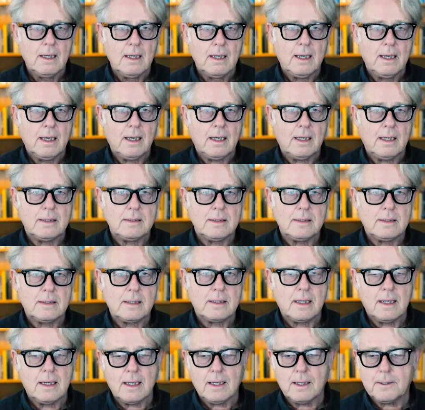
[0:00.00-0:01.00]
and
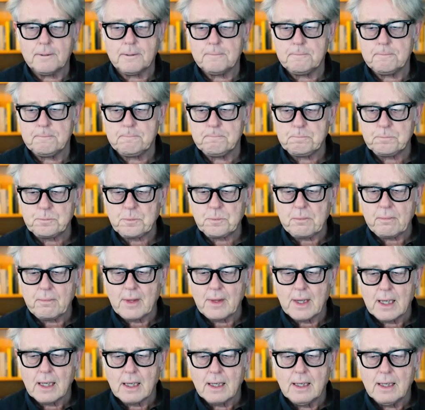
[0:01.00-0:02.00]
um,
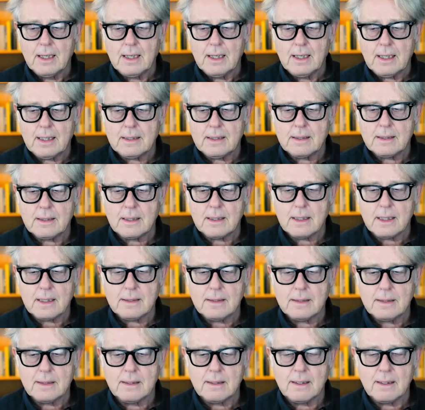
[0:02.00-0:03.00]
and and